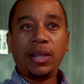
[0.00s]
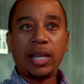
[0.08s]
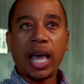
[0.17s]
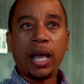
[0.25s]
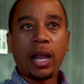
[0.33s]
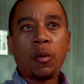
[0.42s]

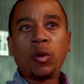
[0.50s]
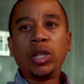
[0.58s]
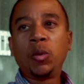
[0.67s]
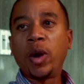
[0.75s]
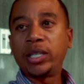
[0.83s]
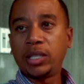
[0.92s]
And that
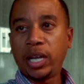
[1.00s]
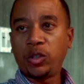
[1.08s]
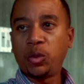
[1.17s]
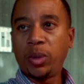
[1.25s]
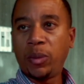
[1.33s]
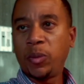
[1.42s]
really
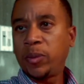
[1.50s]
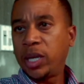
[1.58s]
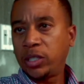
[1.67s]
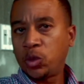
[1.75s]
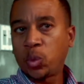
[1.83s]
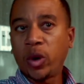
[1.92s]
resonates with people
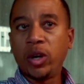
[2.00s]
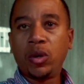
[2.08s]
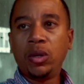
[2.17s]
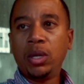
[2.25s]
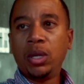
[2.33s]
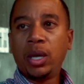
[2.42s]
because it's
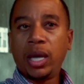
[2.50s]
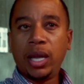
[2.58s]
real.